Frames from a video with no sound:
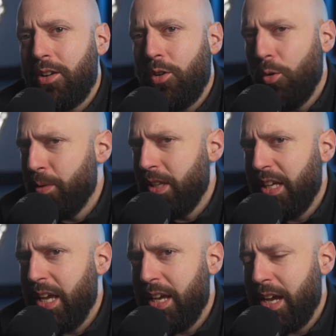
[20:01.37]
an openly
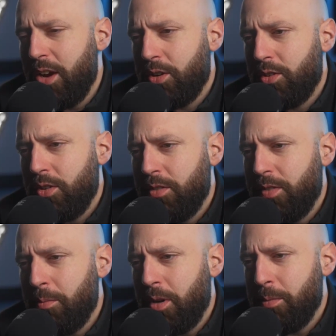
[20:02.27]
gay character, if
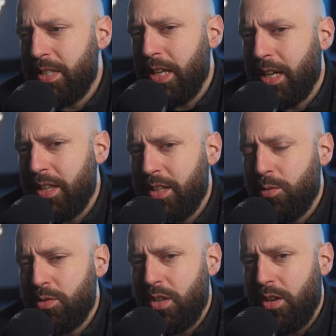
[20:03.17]
I'm not mistaken. I think it
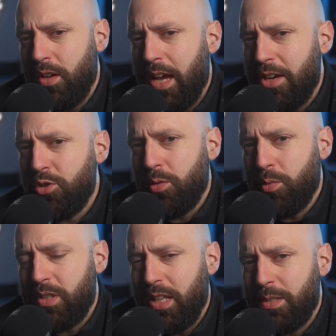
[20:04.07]
was Andrea
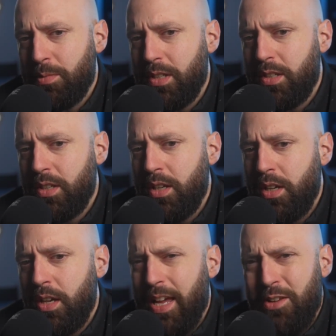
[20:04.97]
was a lesbian.
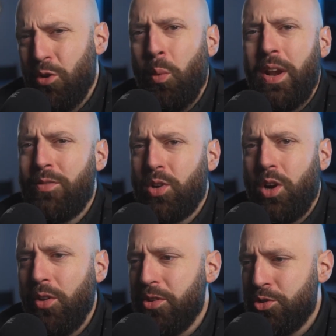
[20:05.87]
And no one ever
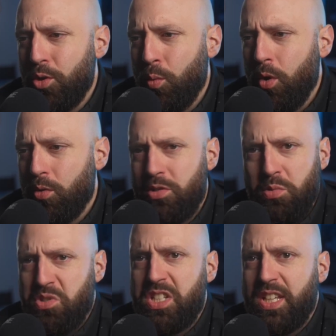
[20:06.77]
called the show woke. She
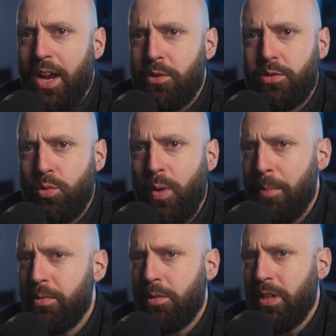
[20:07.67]
was just a character who
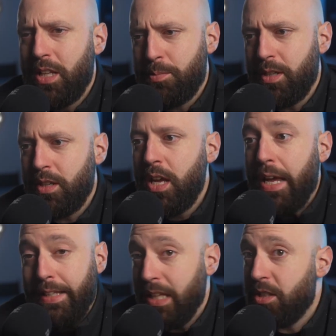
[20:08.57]
happened to be a lesbian.
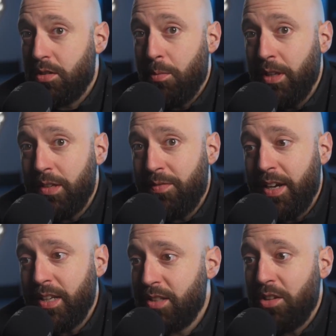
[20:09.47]
And that's completely
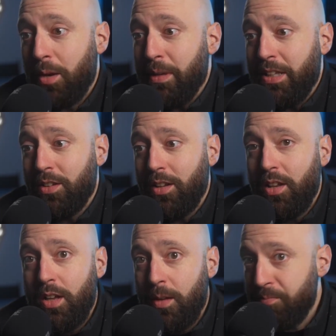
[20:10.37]
fine. That's not a big deal.
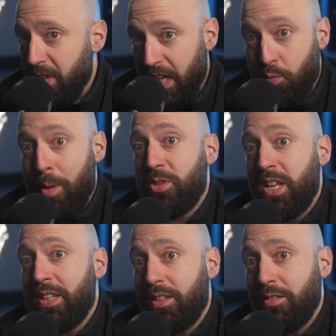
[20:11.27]
It's
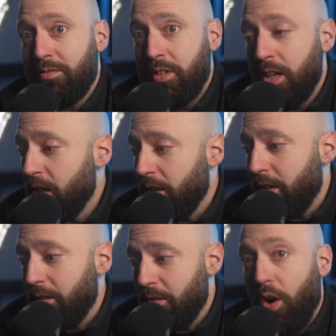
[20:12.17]
representative.
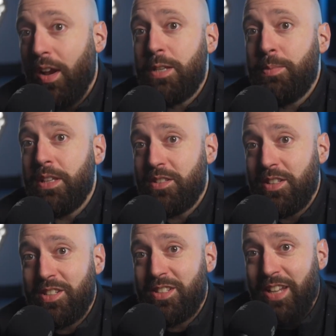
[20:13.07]
There are lesbians
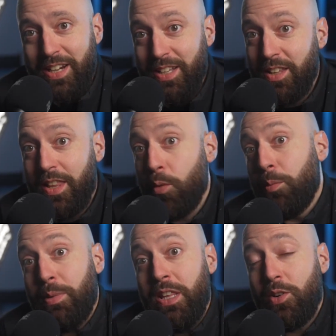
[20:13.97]
in society. They
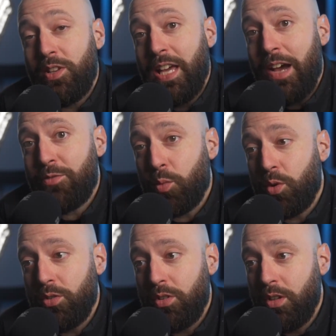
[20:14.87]
would be there in the
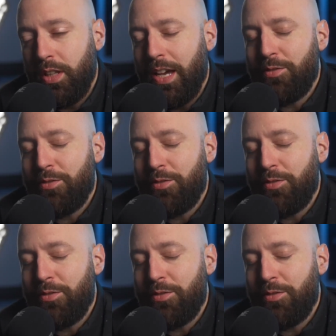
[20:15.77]
afterworld, in